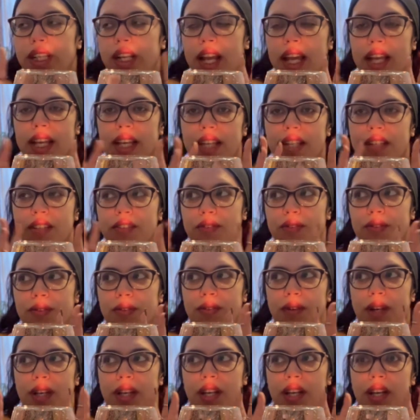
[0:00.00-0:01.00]
like
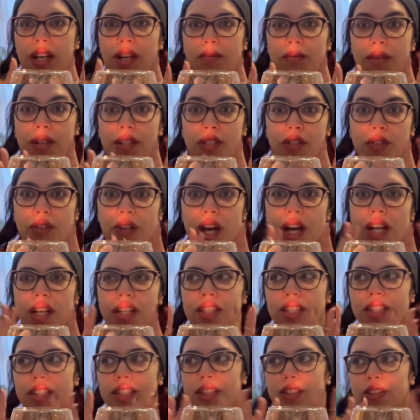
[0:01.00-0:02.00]
into
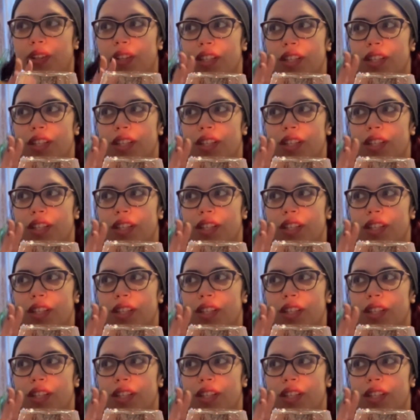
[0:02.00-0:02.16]
astrology and all